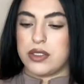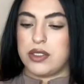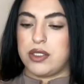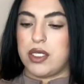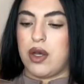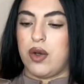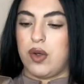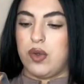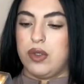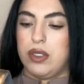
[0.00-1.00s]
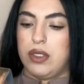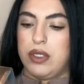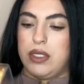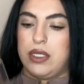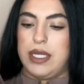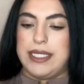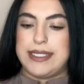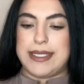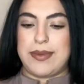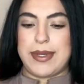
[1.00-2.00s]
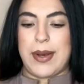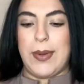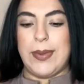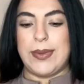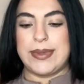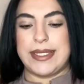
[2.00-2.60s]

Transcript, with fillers: so, it's so cold.